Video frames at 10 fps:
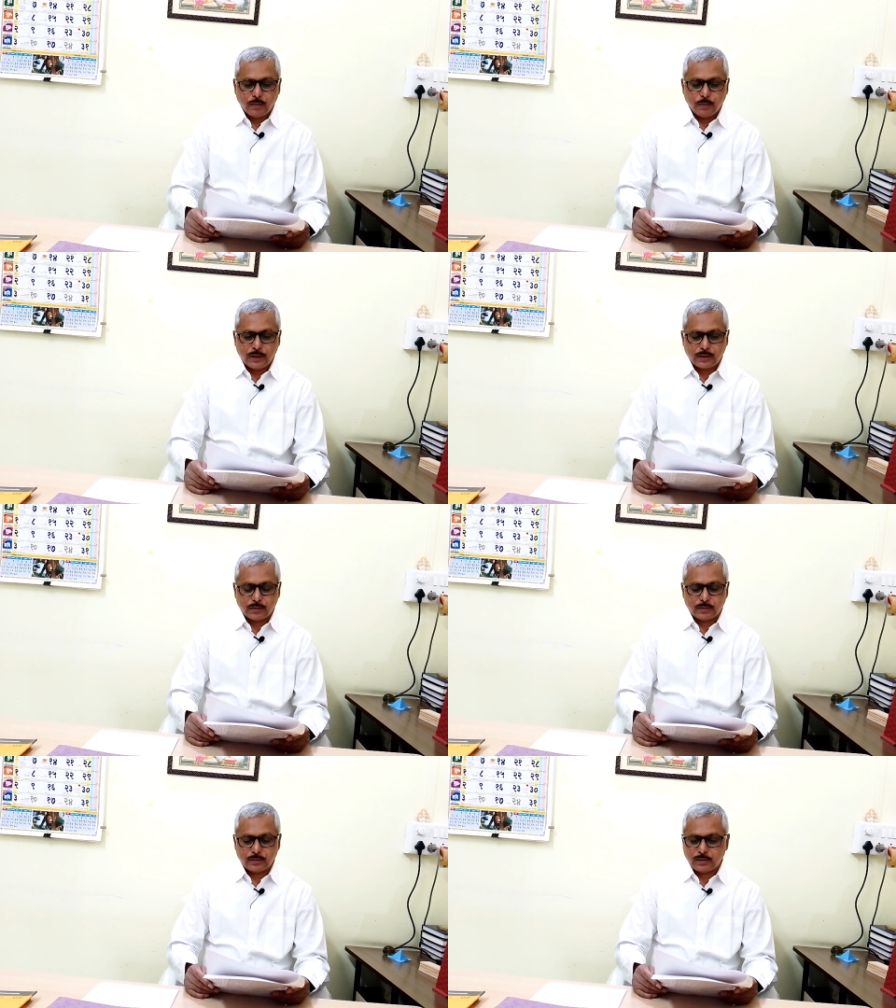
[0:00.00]

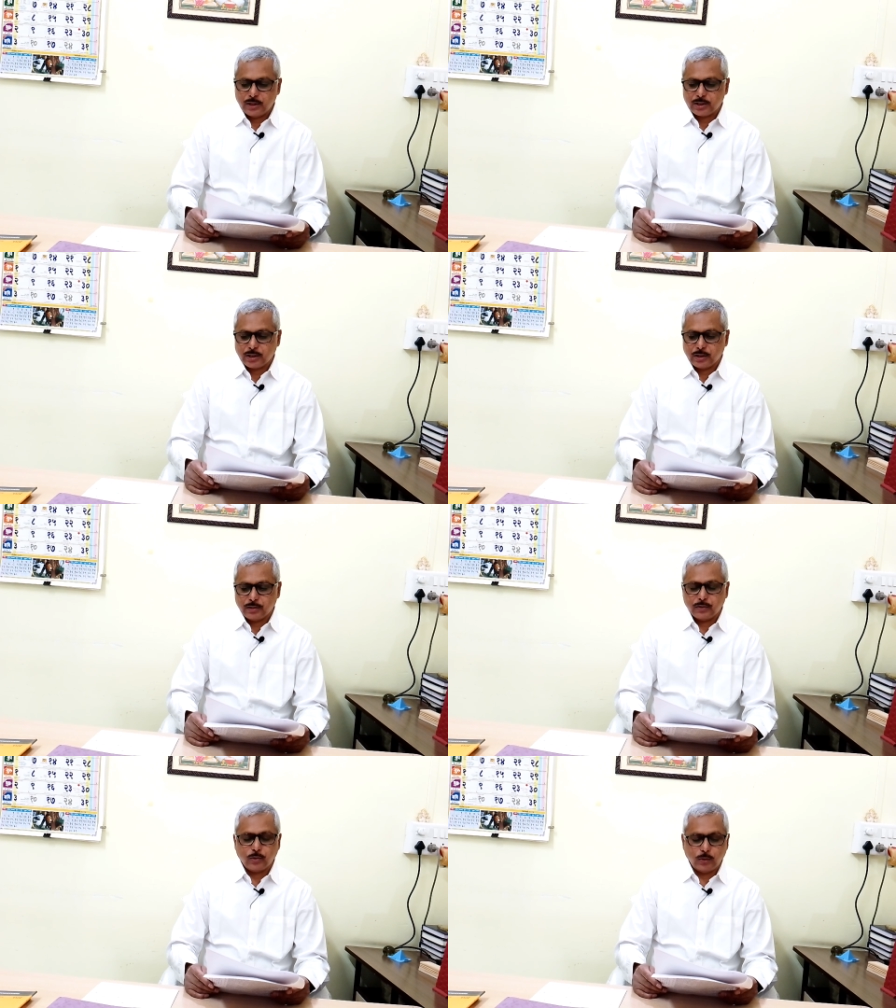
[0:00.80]
But this
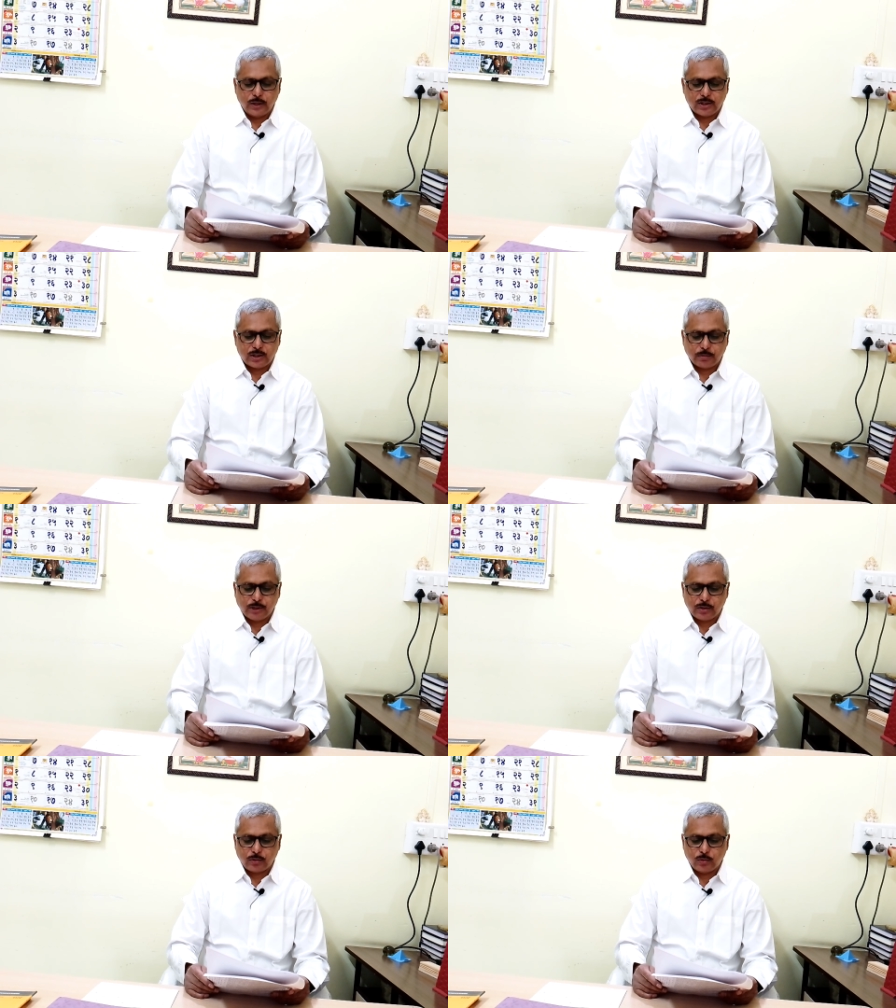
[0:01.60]
rule is
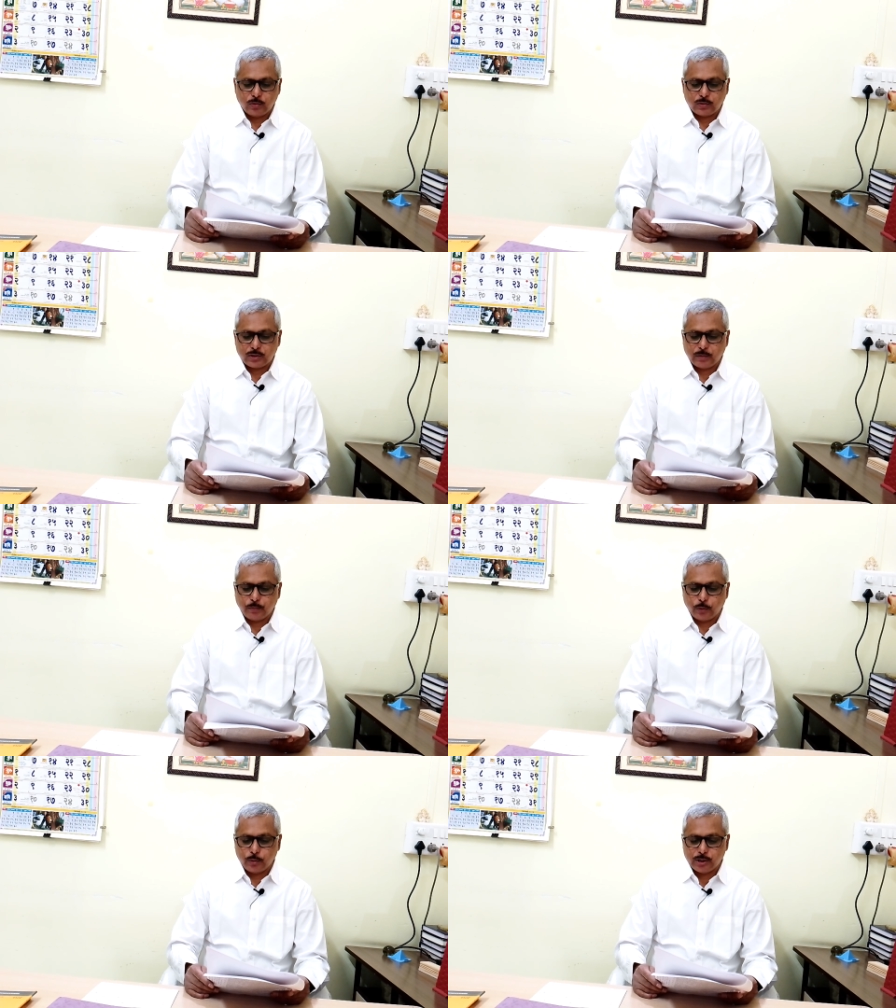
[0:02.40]
subject to some
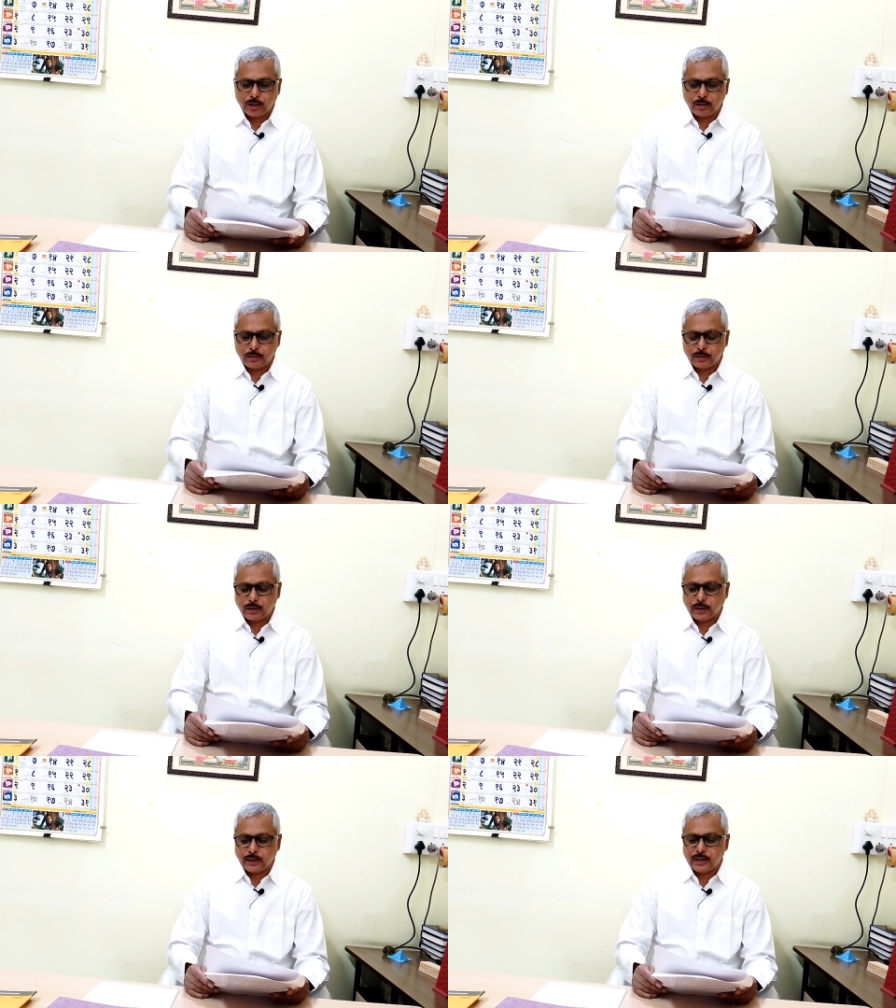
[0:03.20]
provision
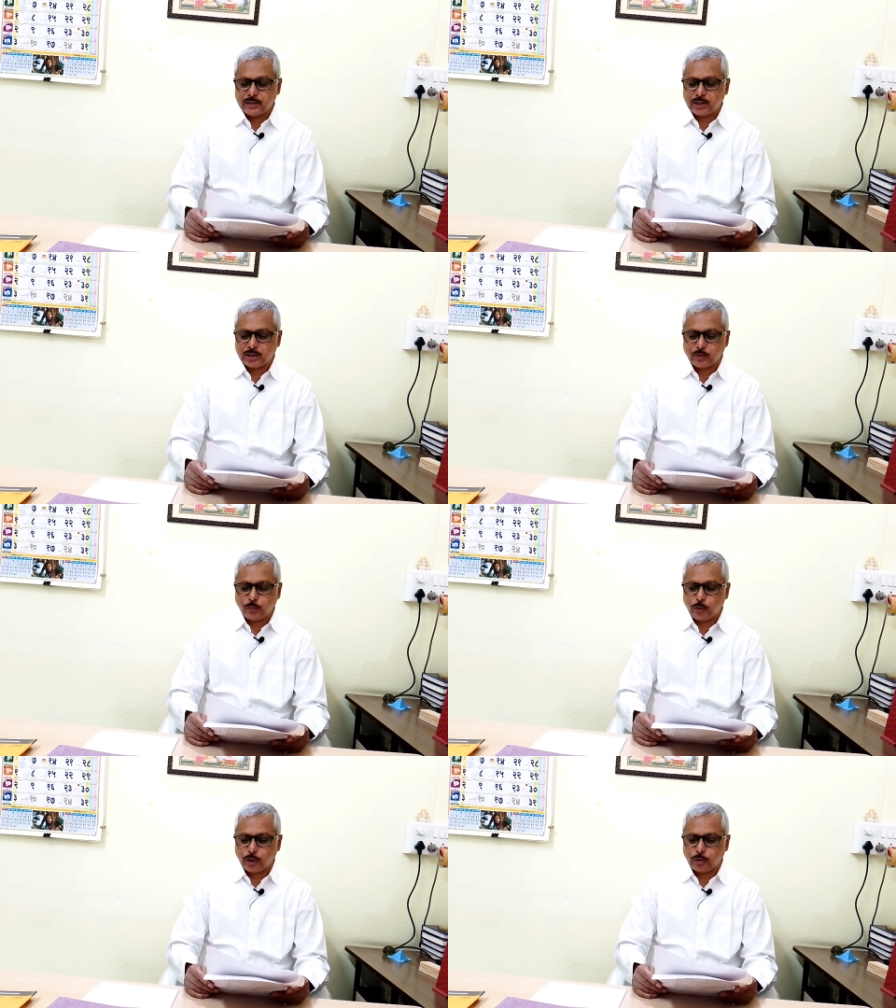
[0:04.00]
contained in section
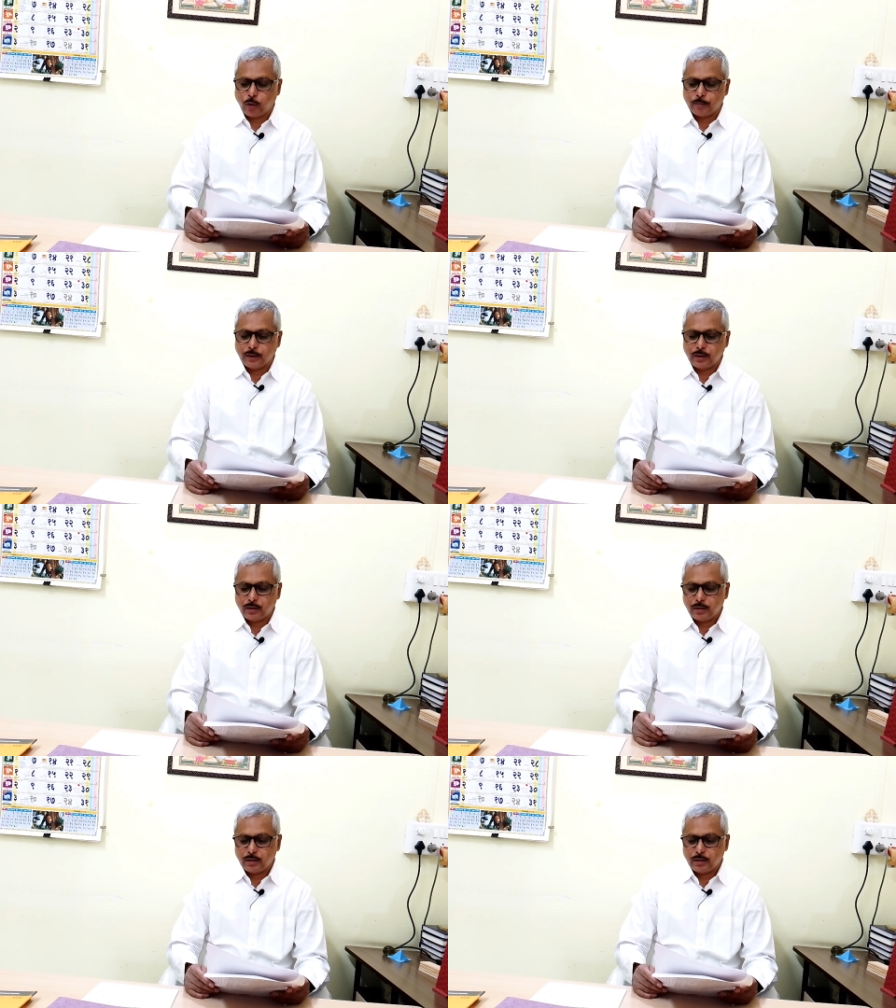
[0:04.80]
42 of the